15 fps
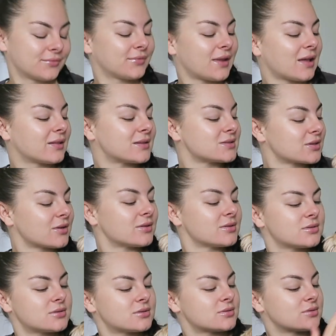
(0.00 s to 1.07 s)
Now let's go to the
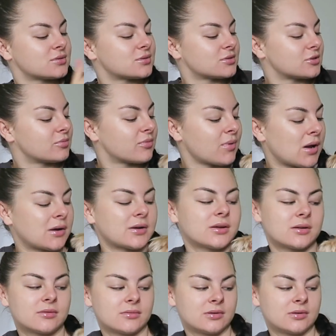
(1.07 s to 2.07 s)
supermarket.